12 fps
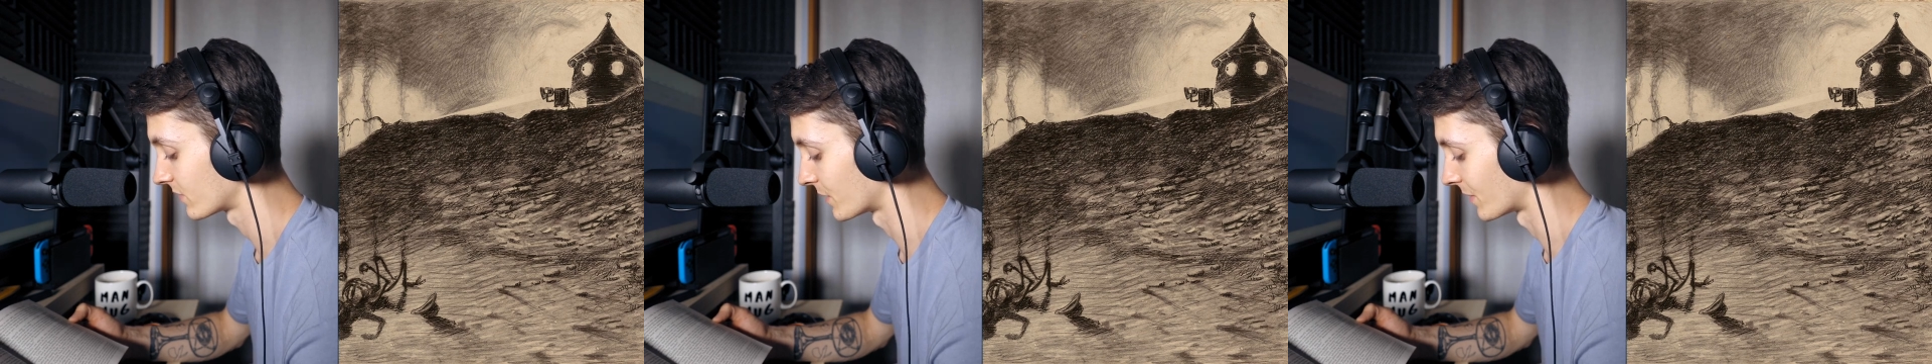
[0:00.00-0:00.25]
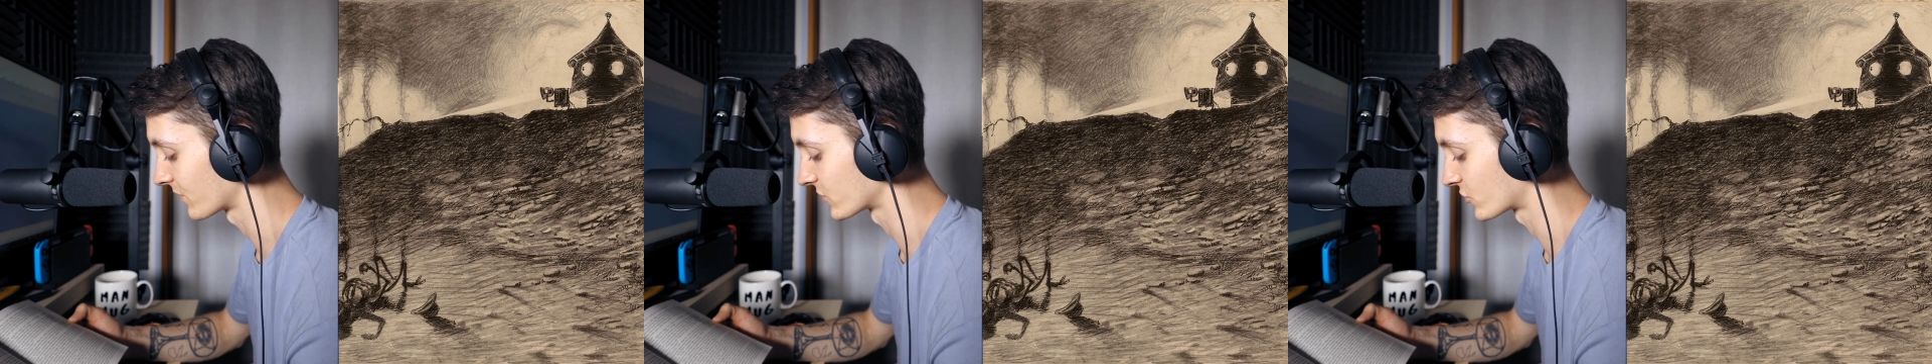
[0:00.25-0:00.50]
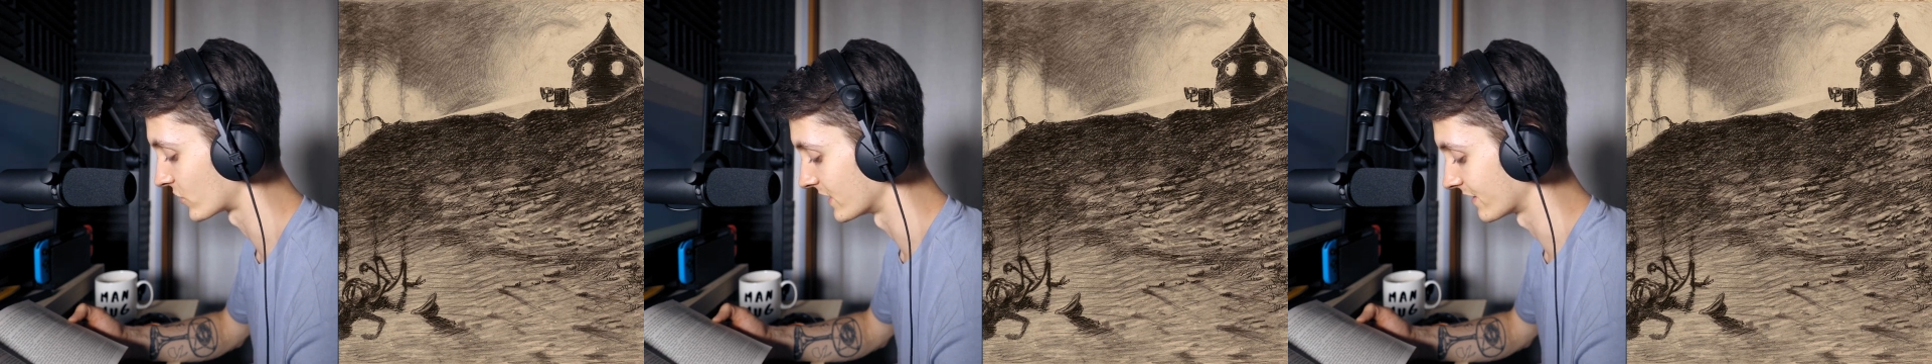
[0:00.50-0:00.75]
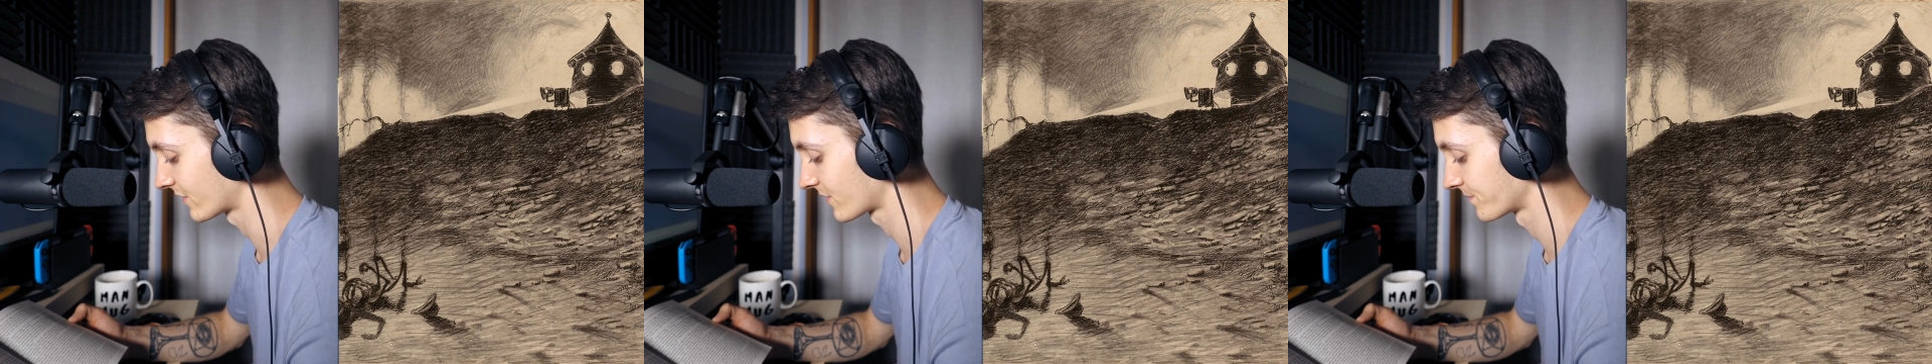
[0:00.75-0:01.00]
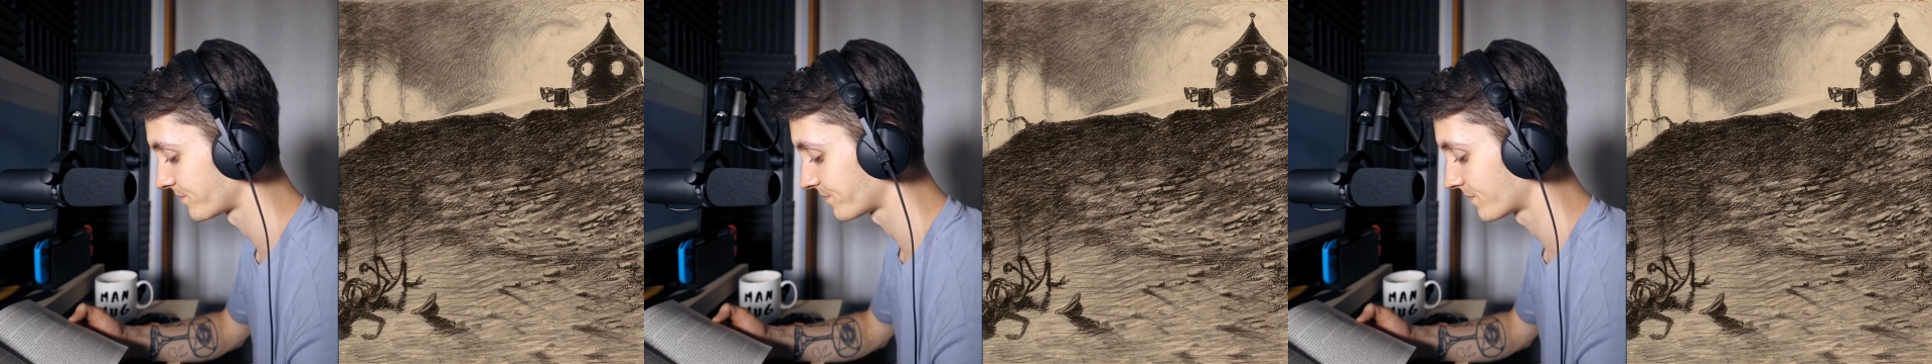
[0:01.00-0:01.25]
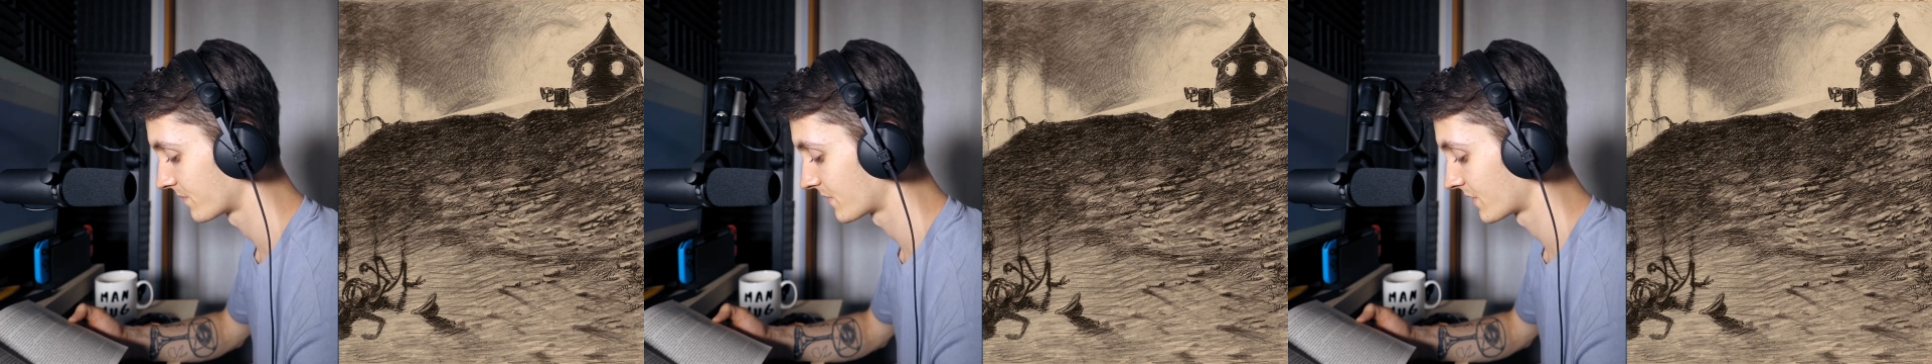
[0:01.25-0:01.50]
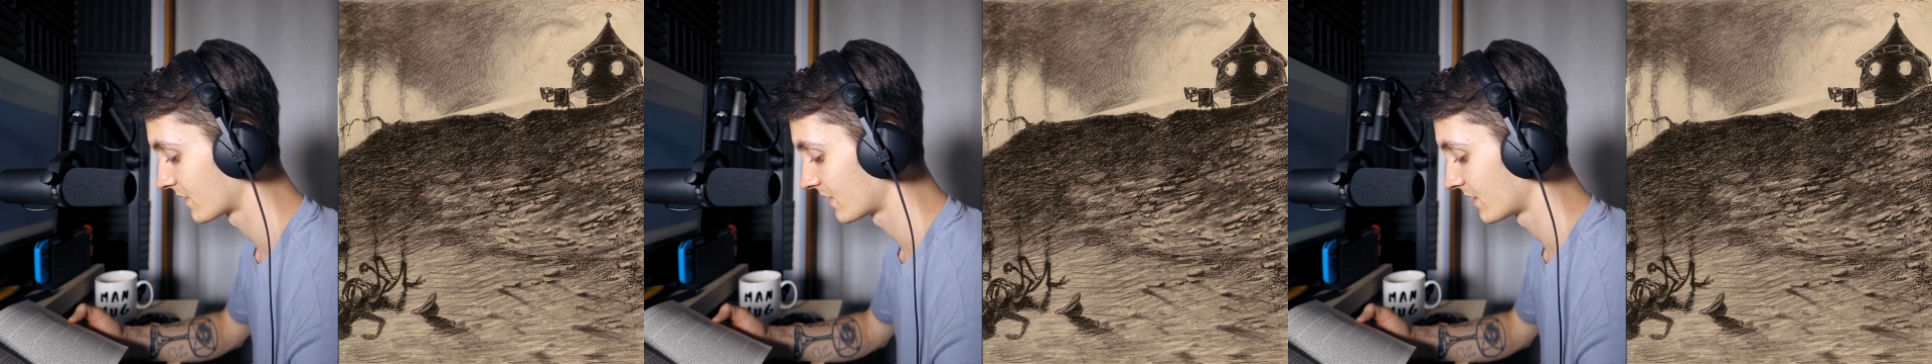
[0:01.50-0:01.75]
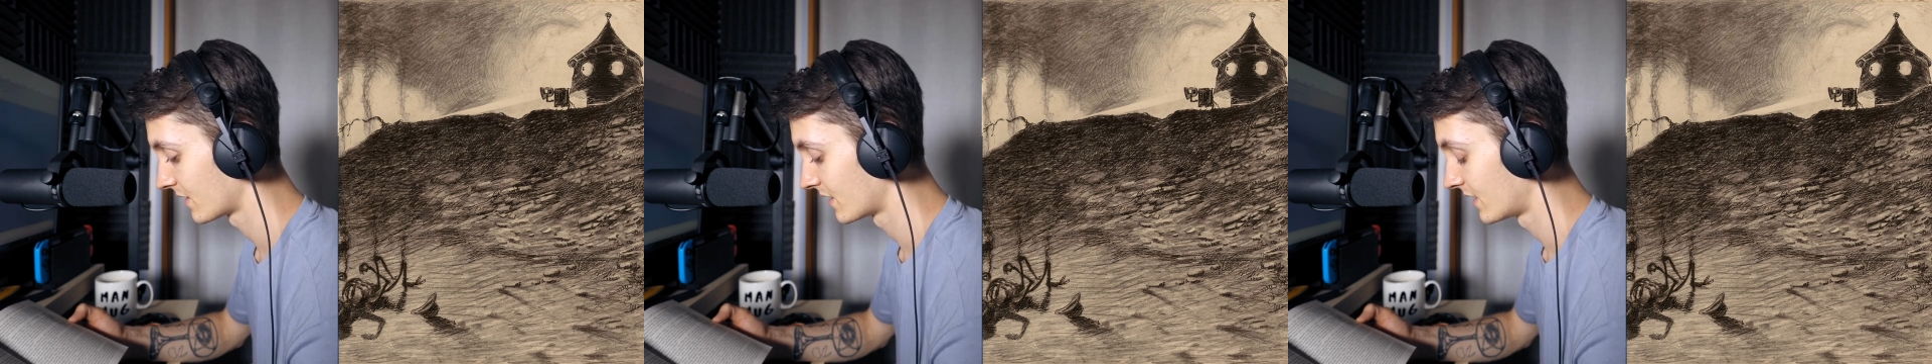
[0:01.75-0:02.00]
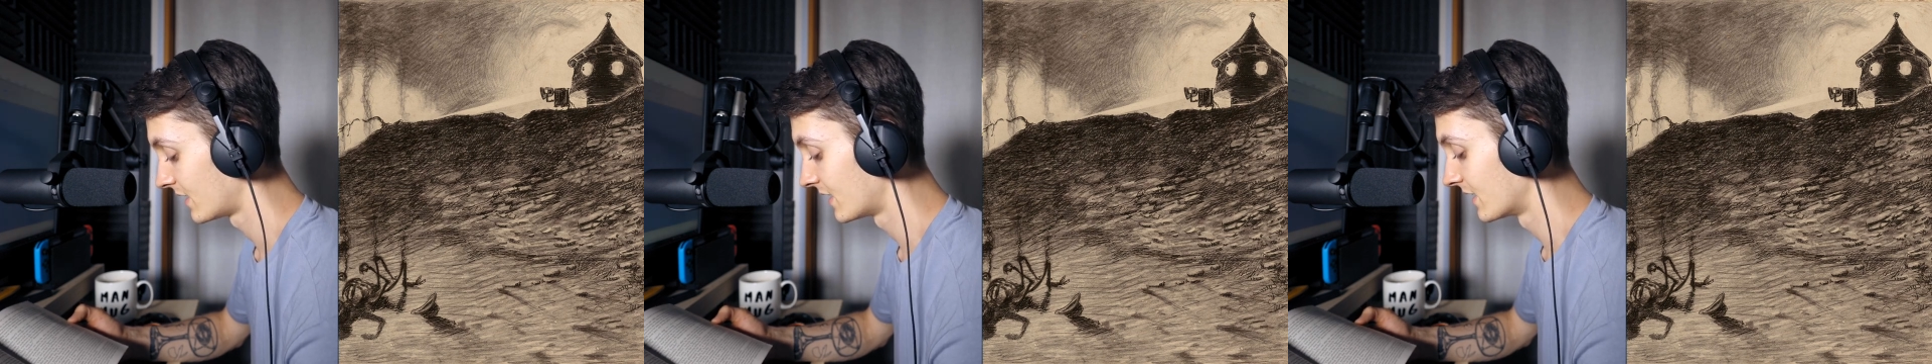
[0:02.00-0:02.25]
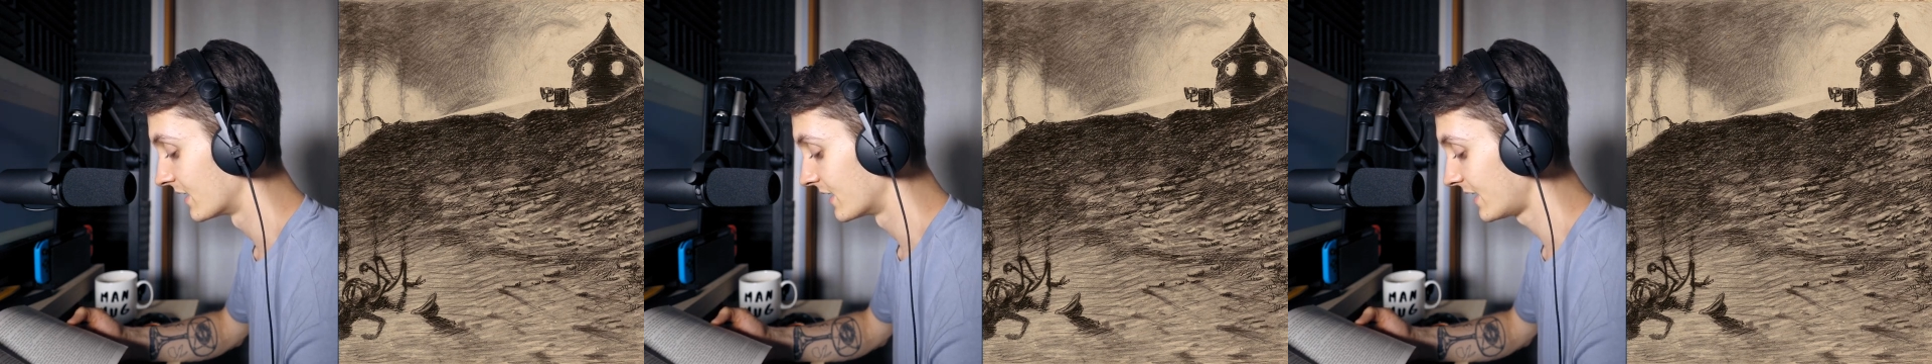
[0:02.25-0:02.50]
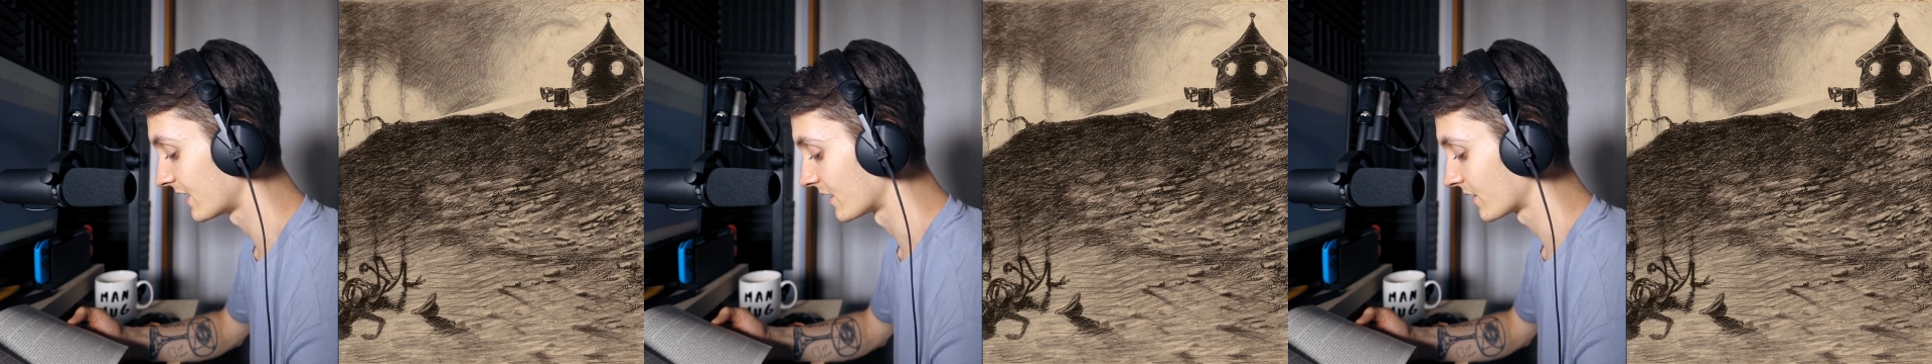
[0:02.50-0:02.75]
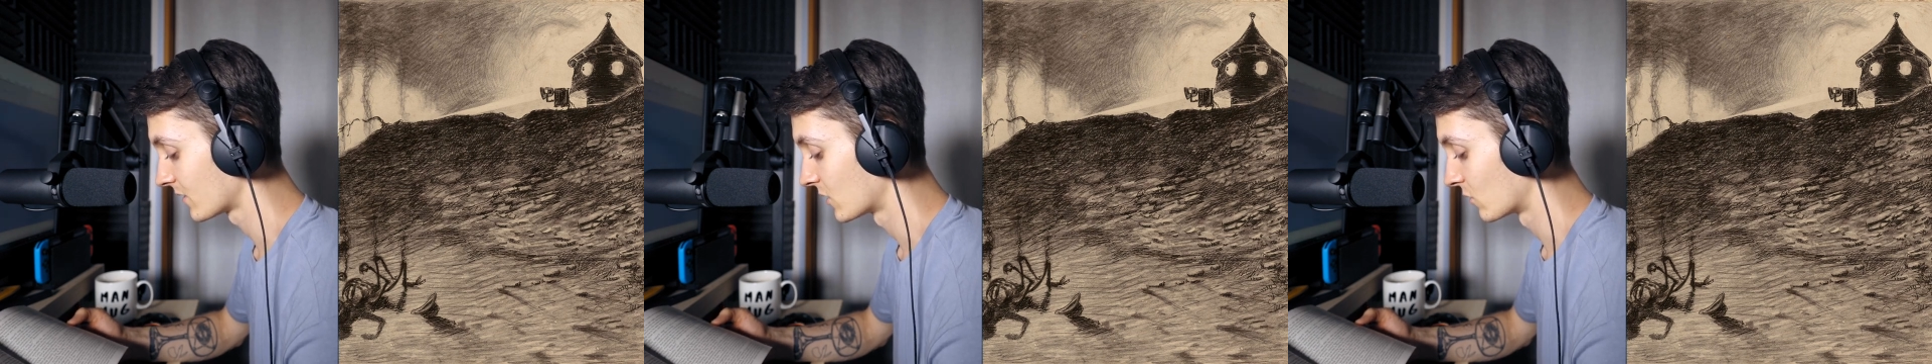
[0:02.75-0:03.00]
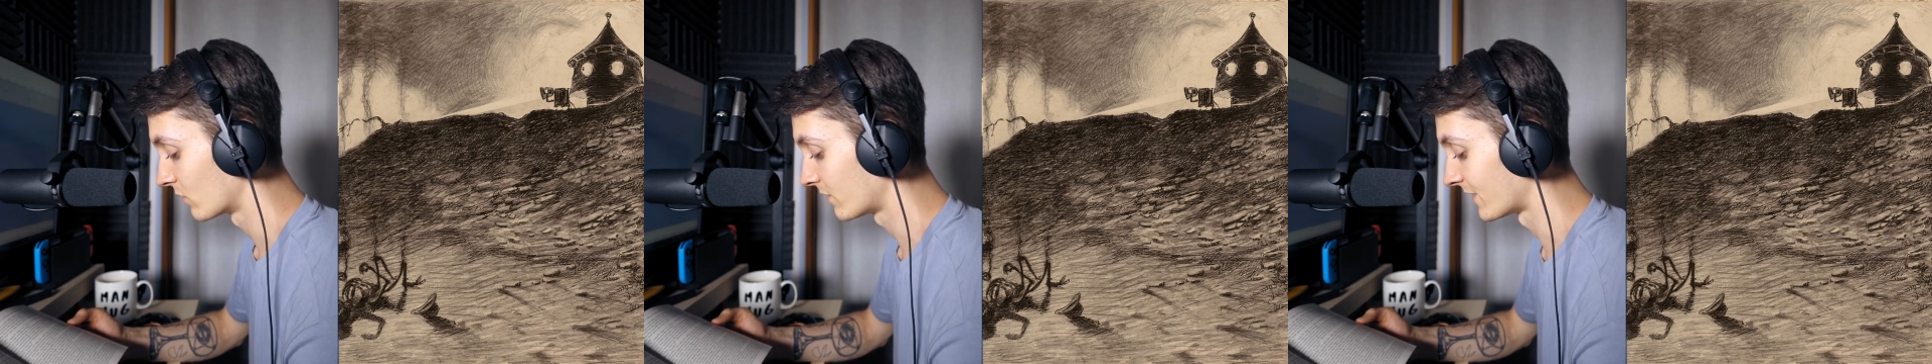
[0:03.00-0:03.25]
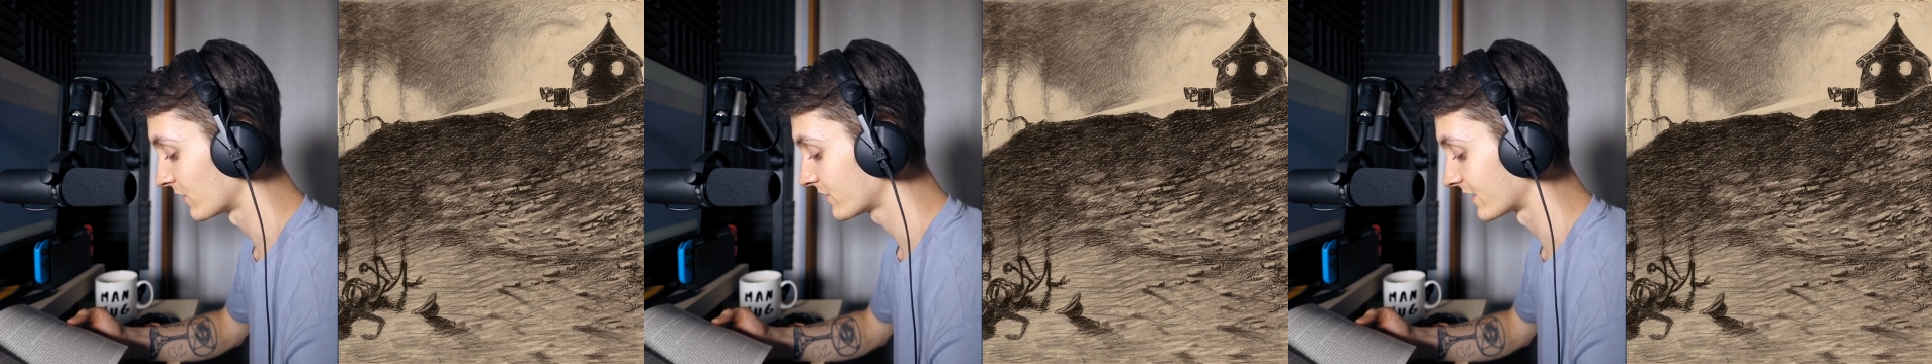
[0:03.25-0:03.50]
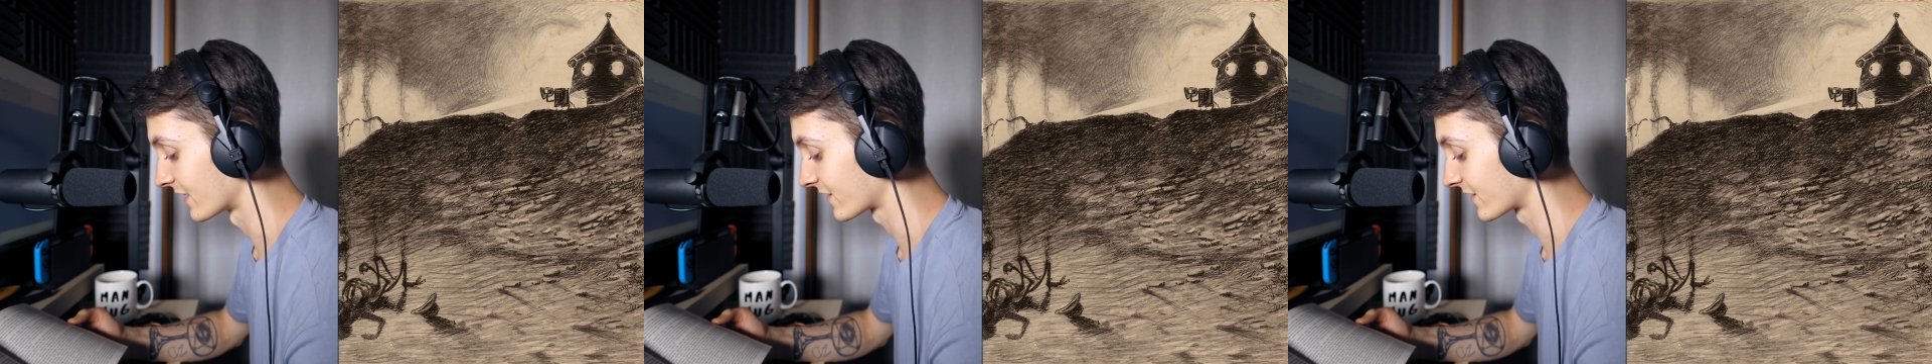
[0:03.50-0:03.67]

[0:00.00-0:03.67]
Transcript: above the trees. Here, we found an